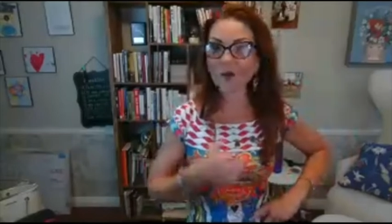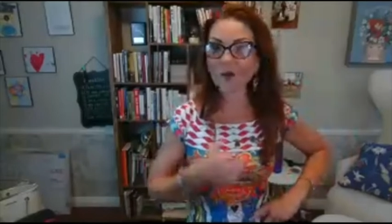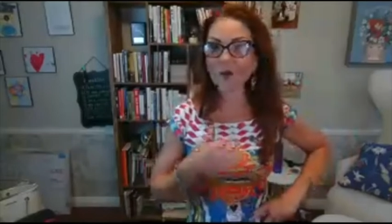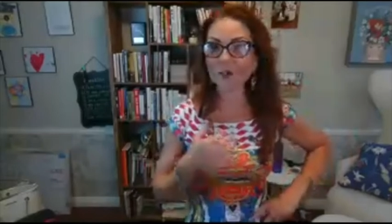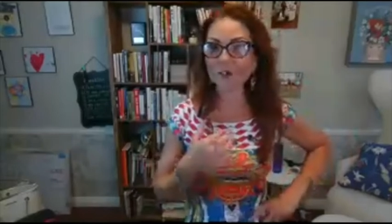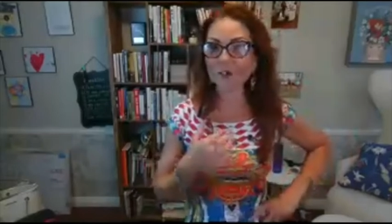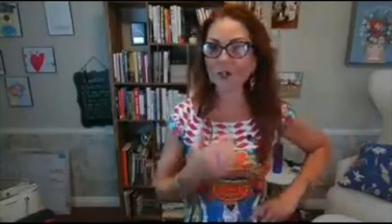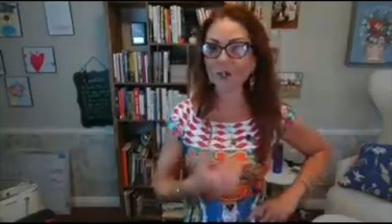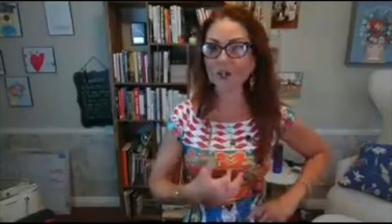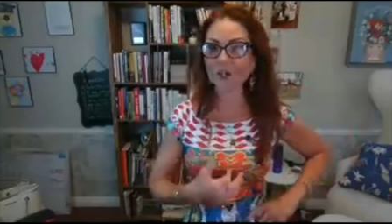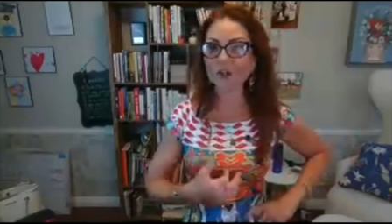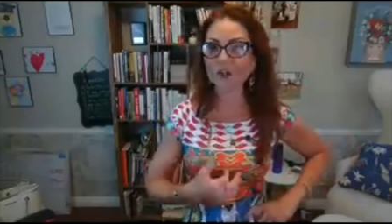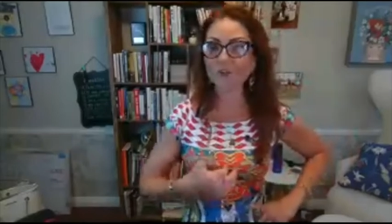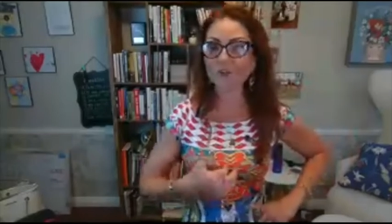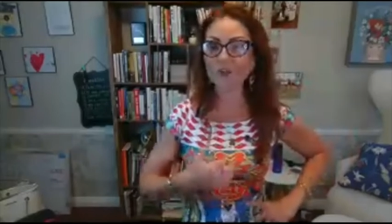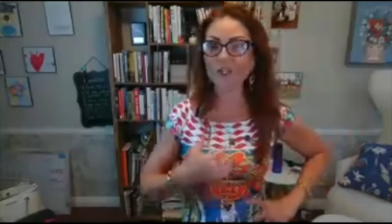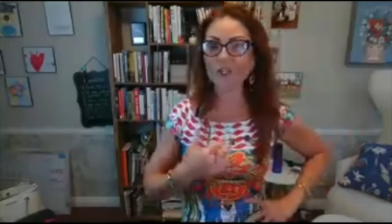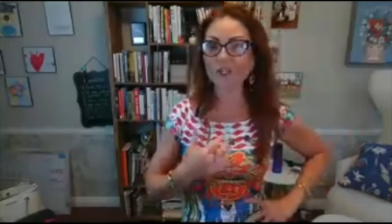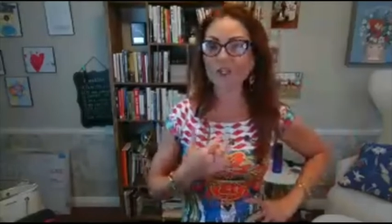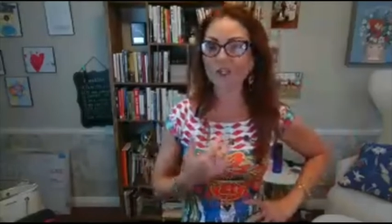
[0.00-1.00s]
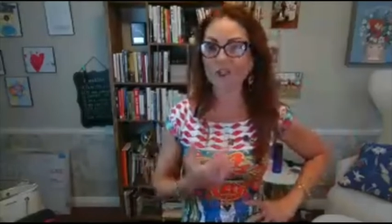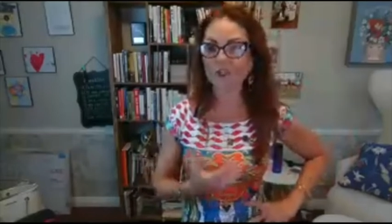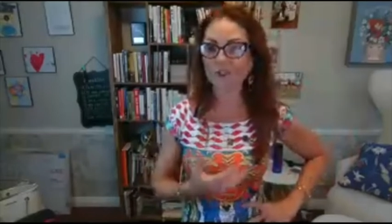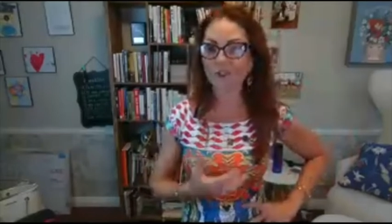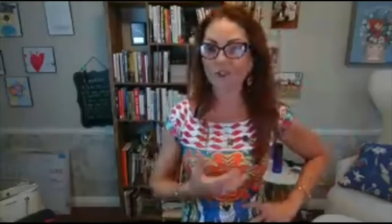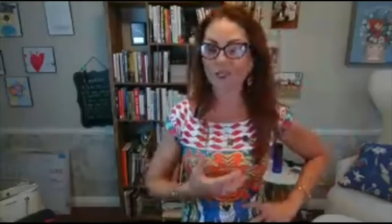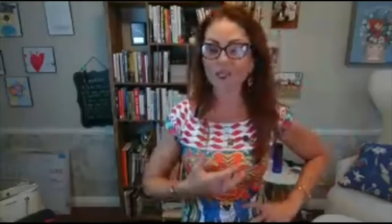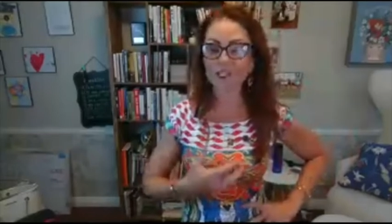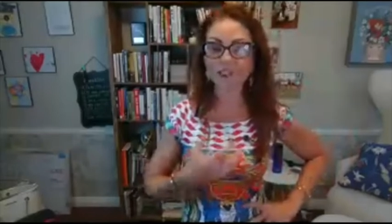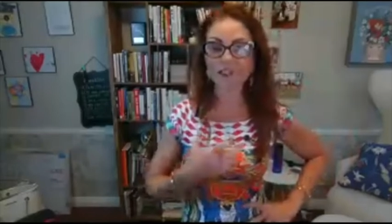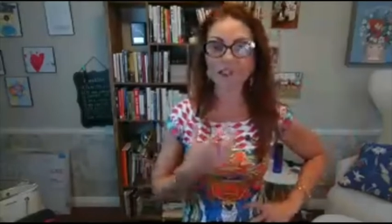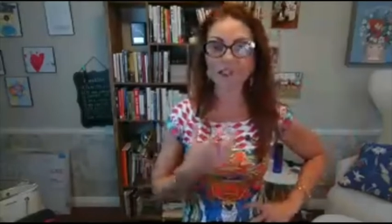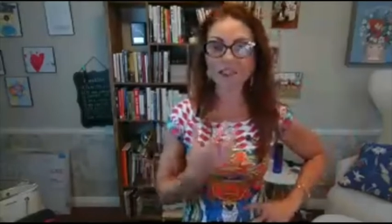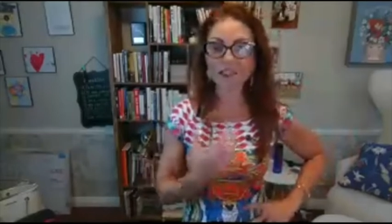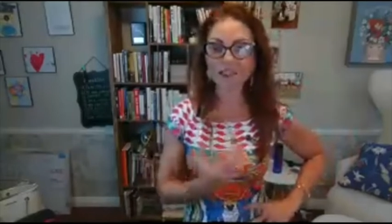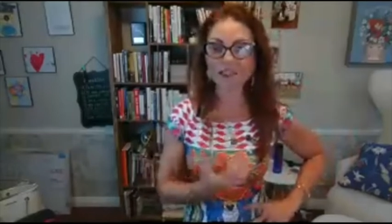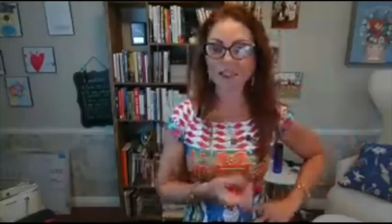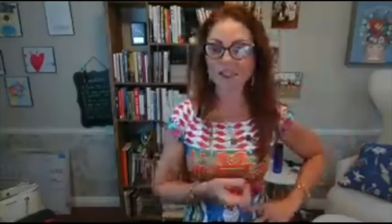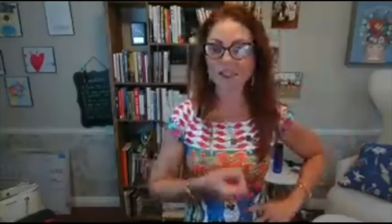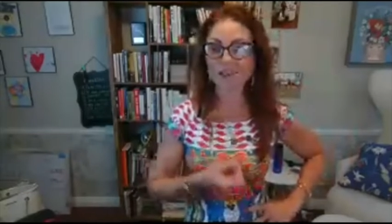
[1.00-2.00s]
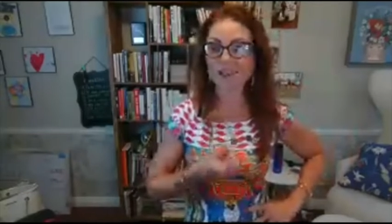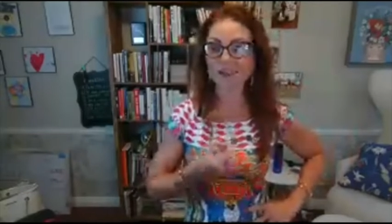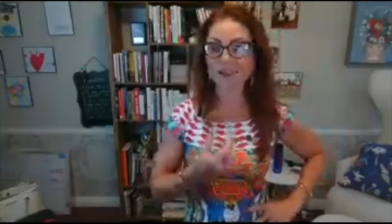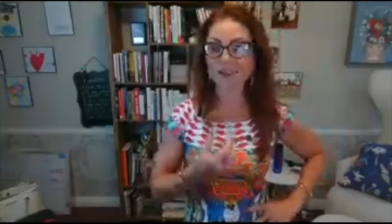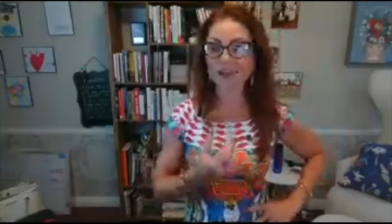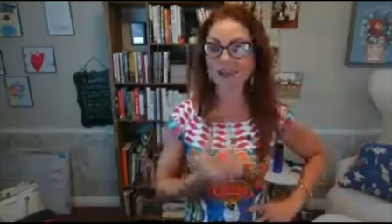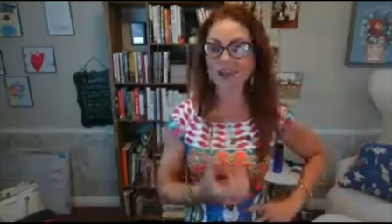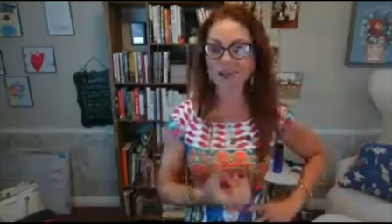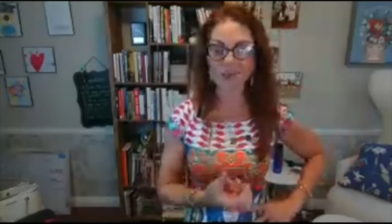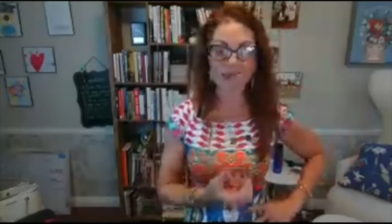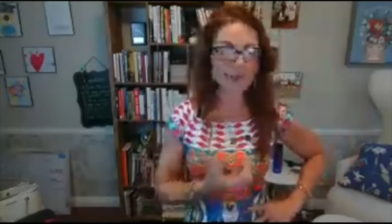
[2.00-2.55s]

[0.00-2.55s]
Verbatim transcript: how on earth can i create this in